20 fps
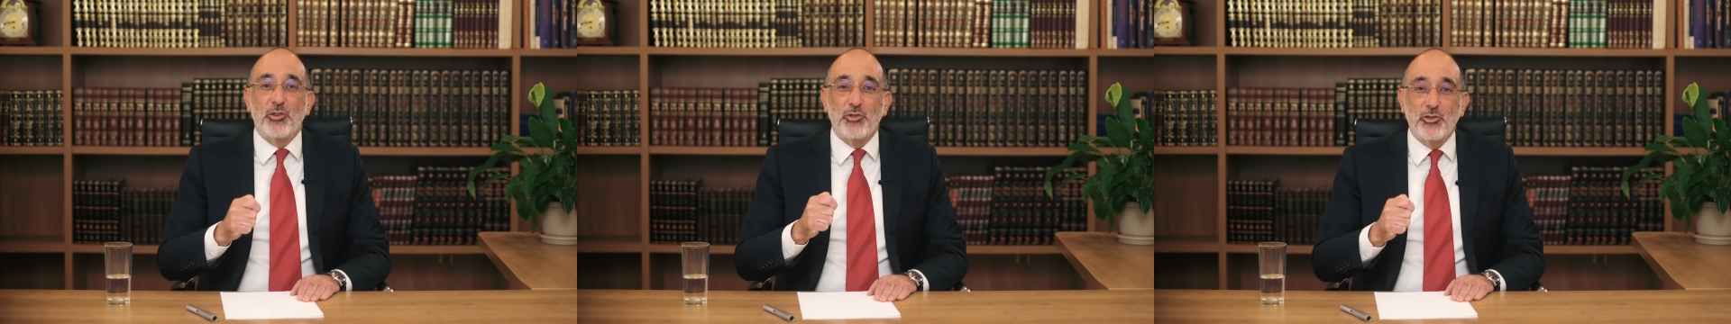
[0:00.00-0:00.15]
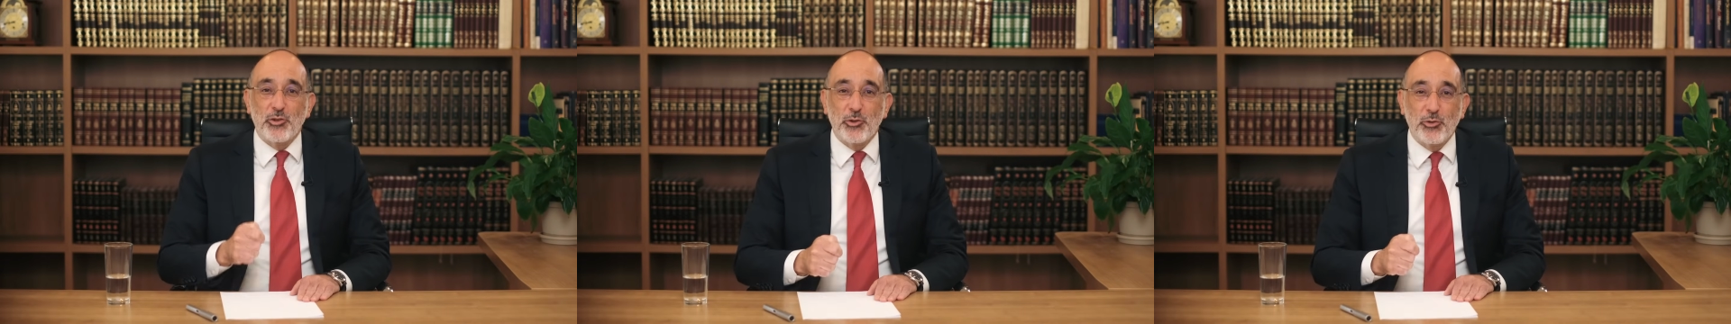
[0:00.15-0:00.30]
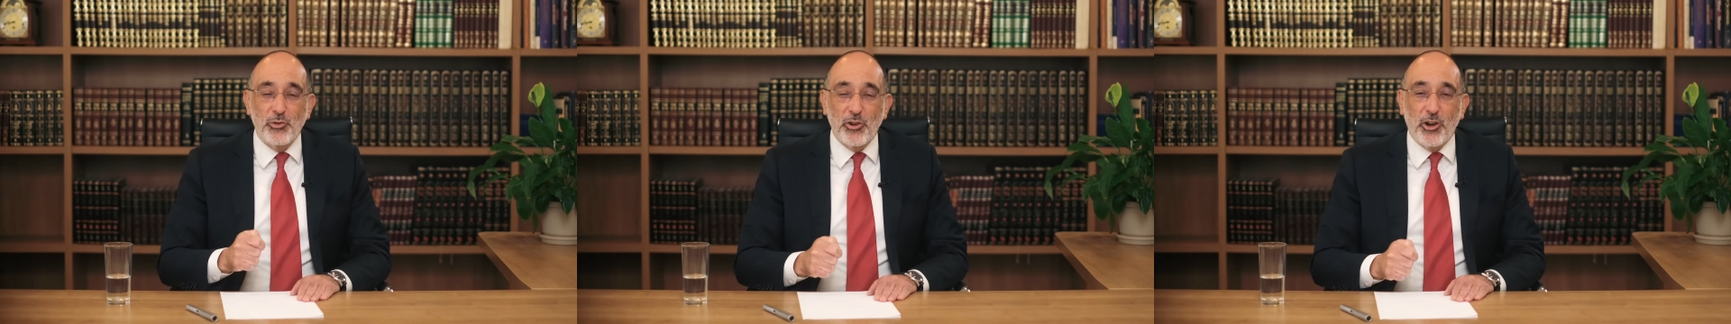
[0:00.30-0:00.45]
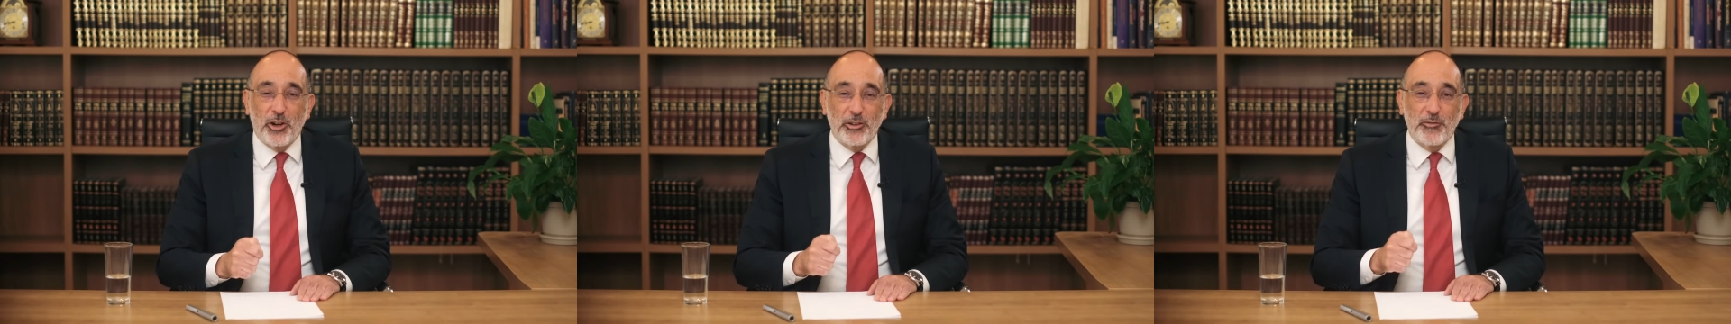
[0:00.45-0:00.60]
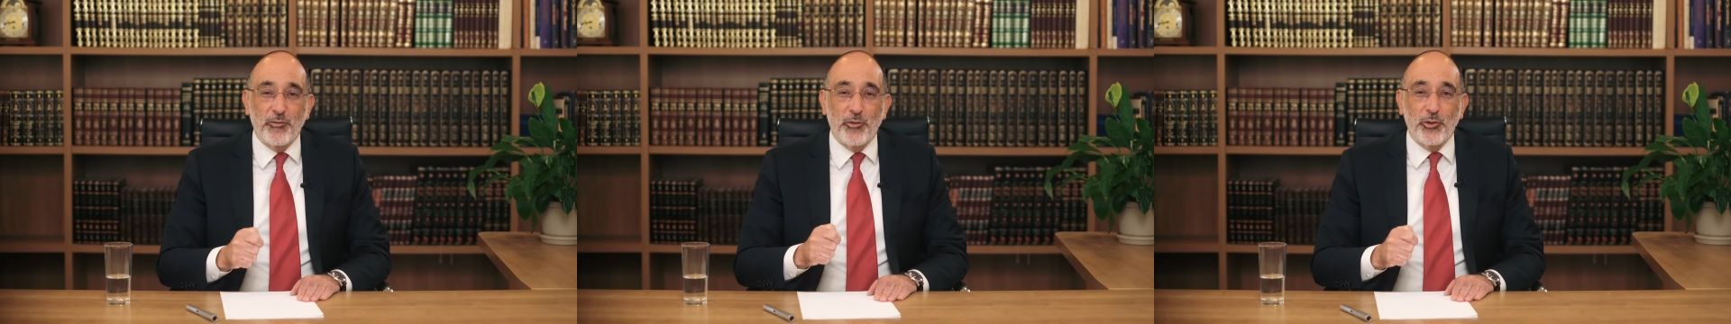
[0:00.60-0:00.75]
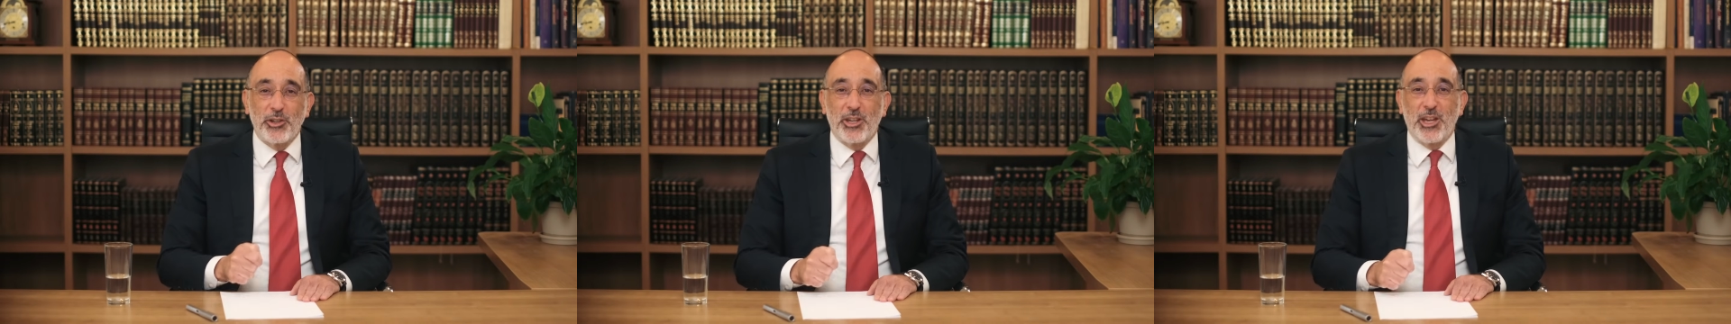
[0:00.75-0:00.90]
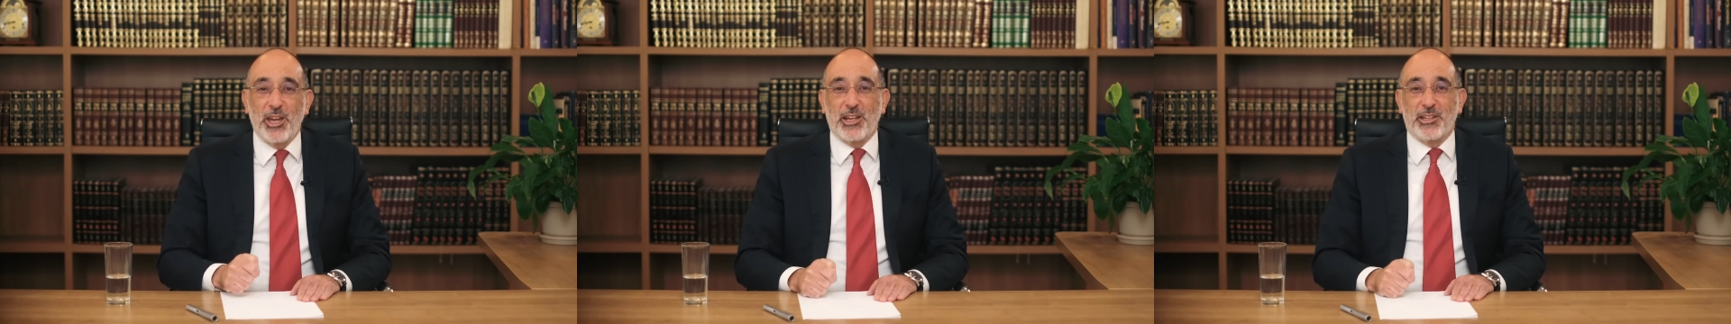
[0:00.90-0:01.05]
do not
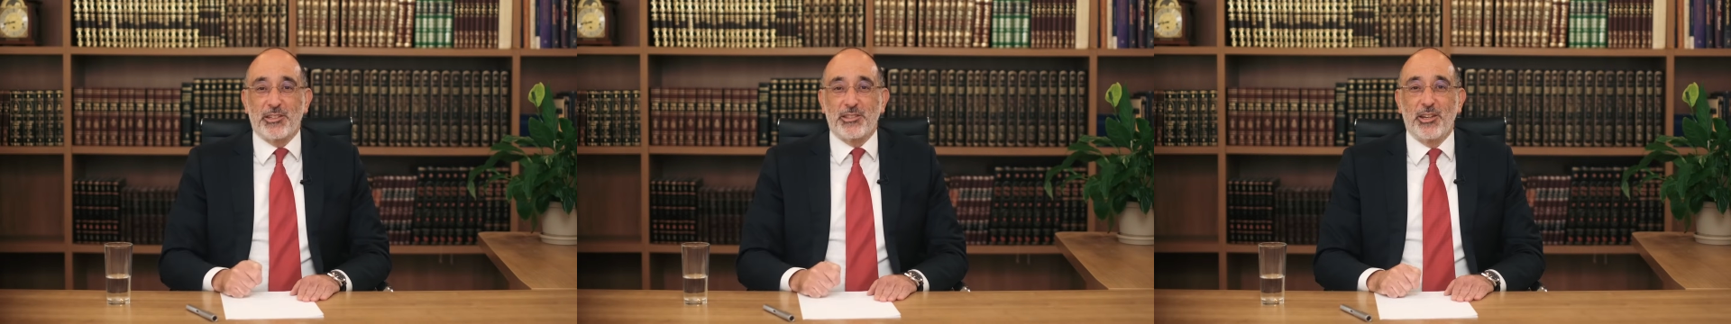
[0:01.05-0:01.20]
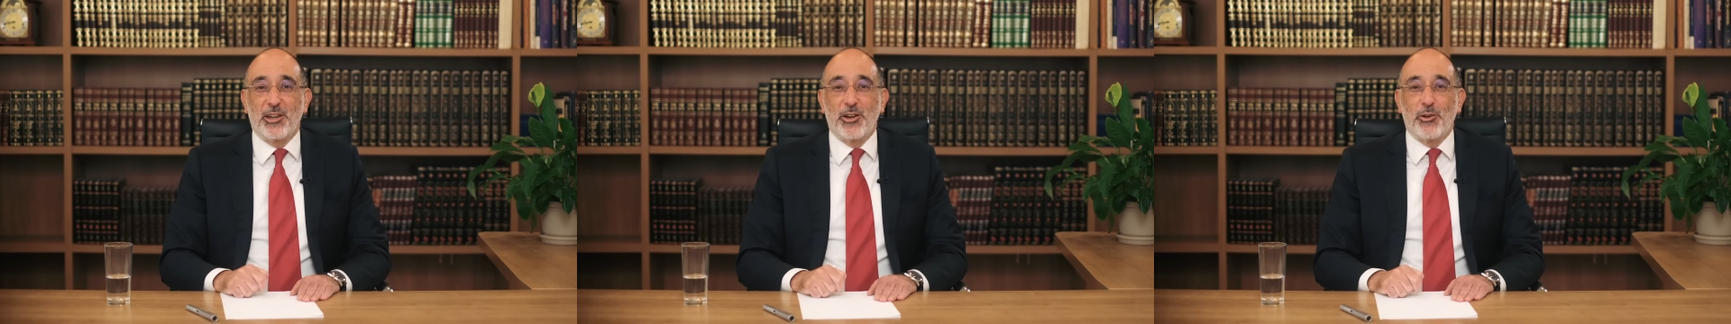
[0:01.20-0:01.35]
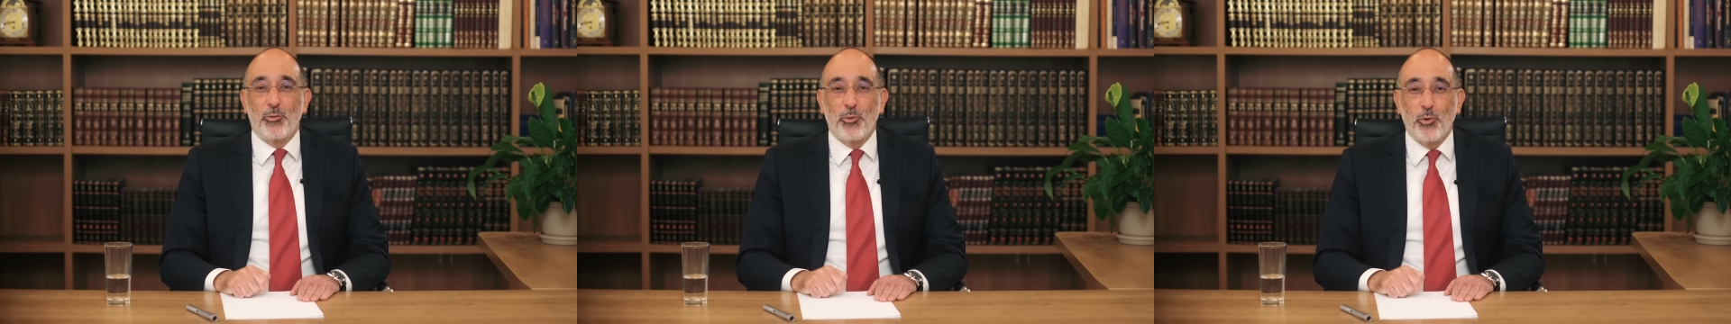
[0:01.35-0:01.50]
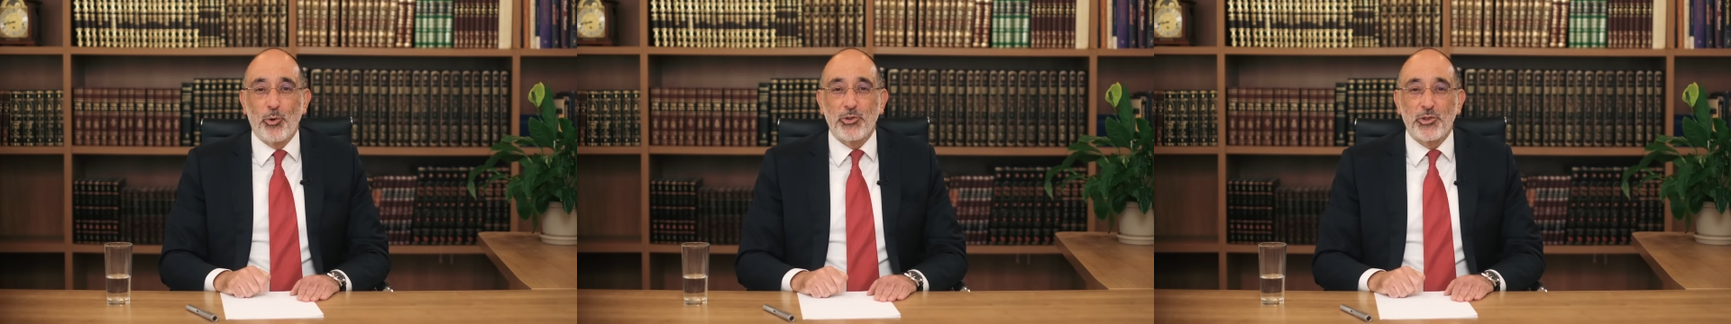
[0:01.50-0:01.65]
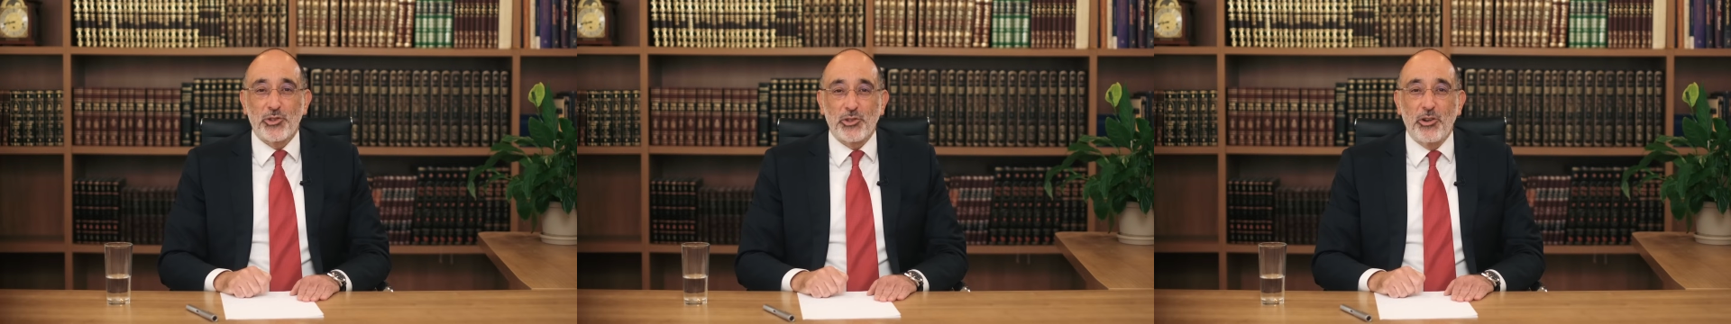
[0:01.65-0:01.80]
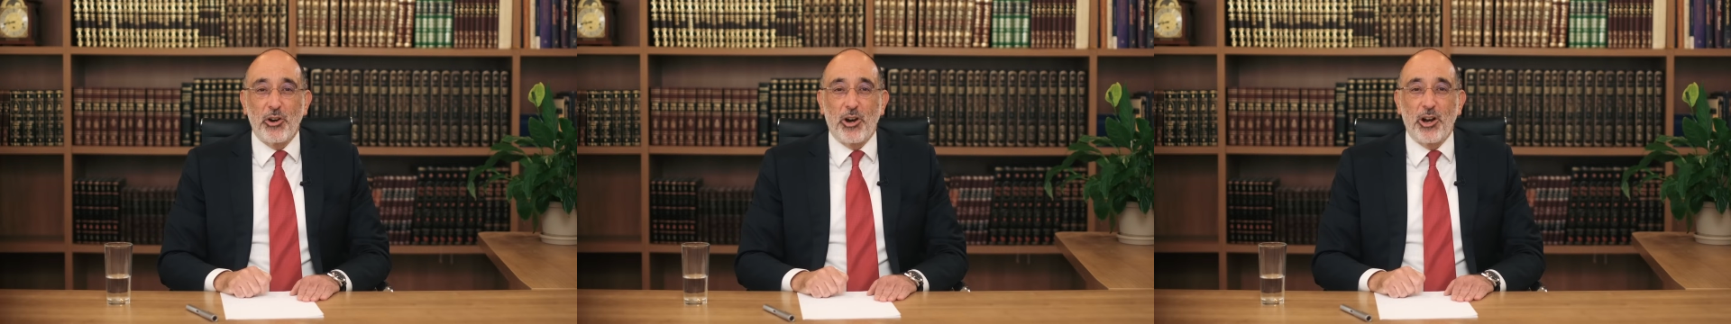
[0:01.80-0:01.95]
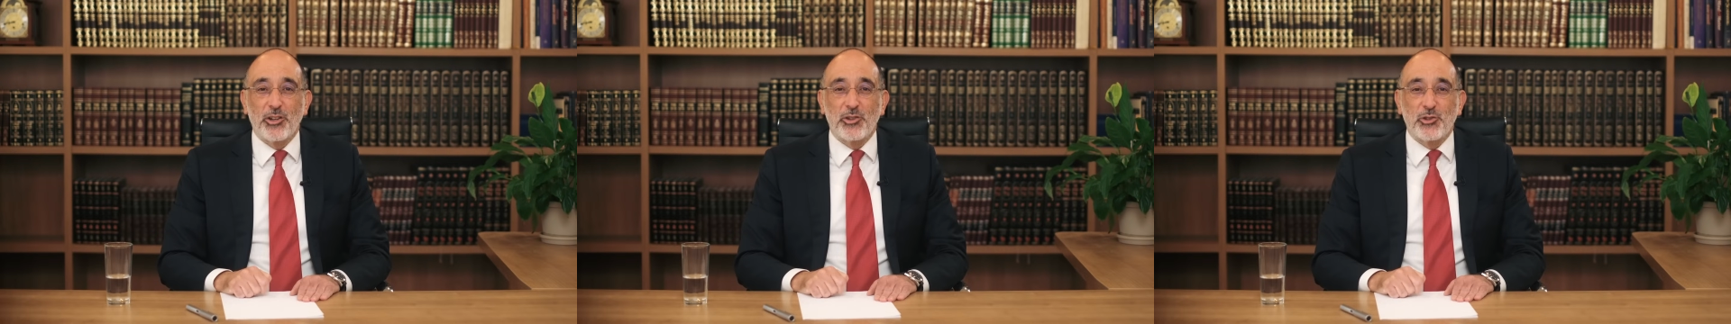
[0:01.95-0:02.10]
forget, warns
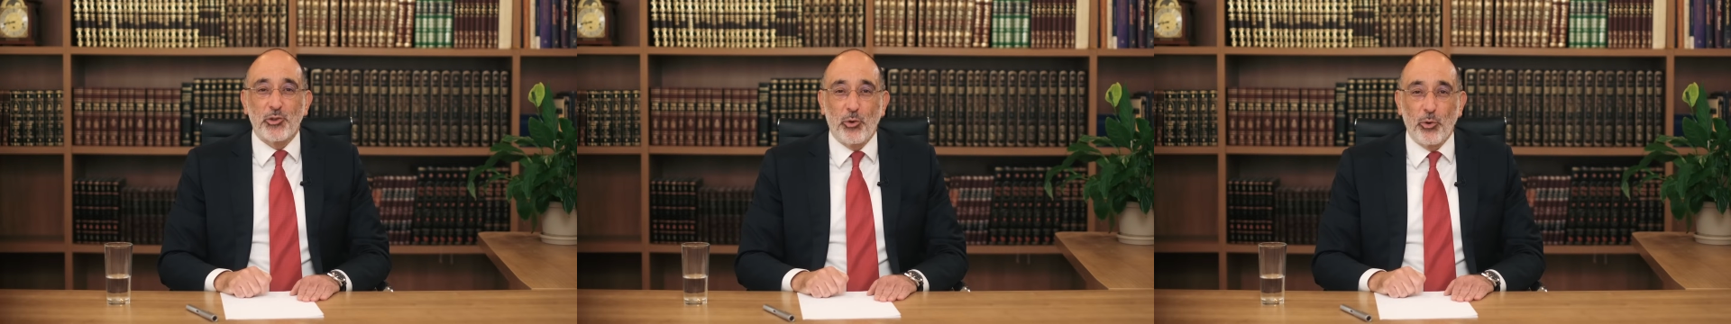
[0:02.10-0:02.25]
God to